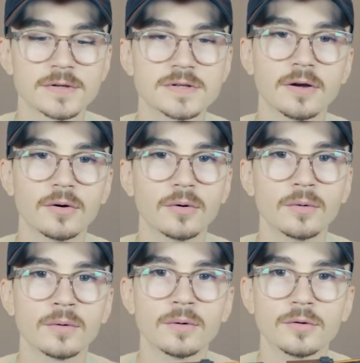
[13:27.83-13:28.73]

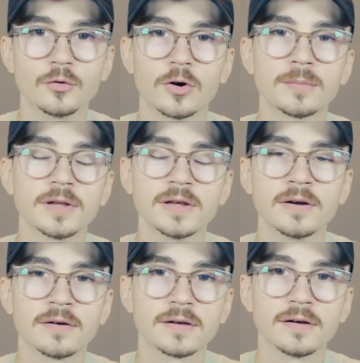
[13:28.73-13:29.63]
So normally
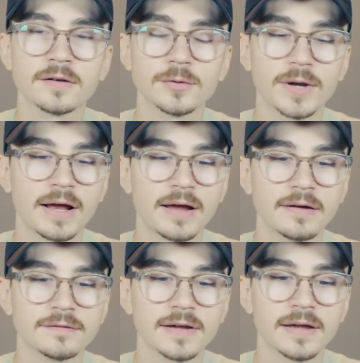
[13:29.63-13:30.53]
on a gun, you would
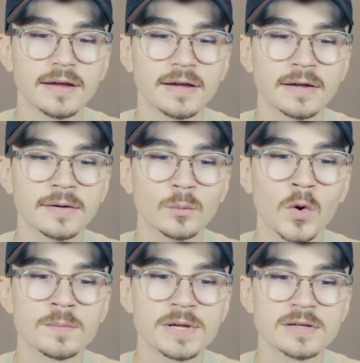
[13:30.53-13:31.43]
have a
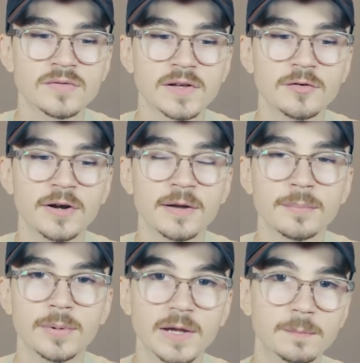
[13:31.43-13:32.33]
1-piece feed
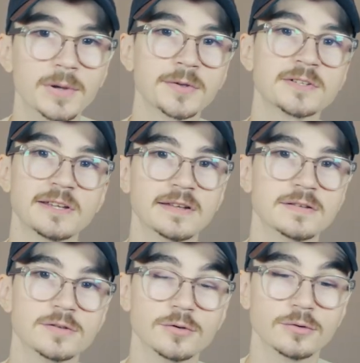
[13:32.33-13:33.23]
ramp being built
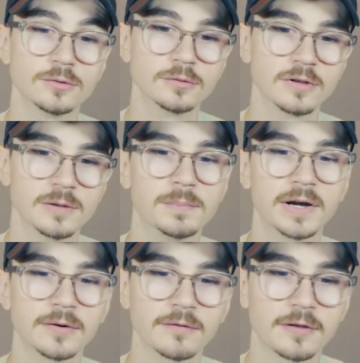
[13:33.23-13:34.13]
into the
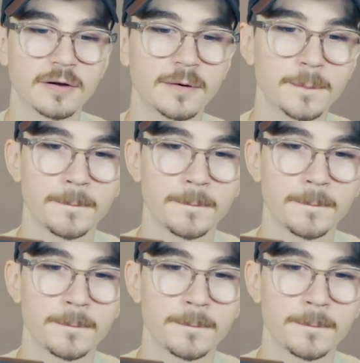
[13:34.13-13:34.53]
barrel of the gun.